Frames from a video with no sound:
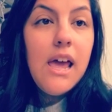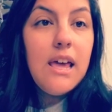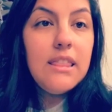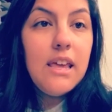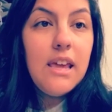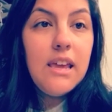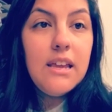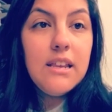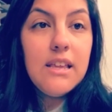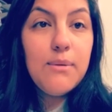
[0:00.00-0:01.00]
And
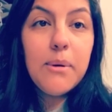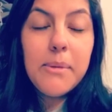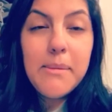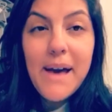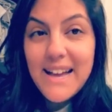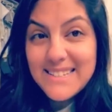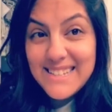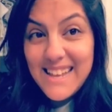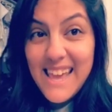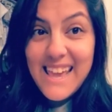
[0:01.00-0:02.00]
then he will be back
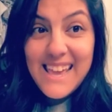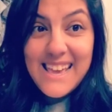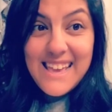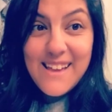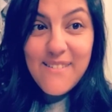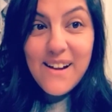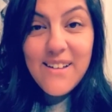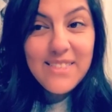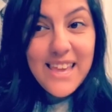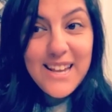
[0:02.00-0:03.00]
today
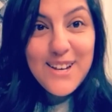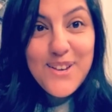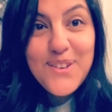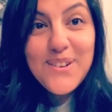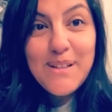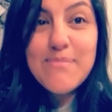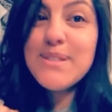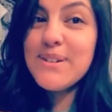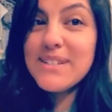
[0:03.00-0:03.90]
around like noon. I'm so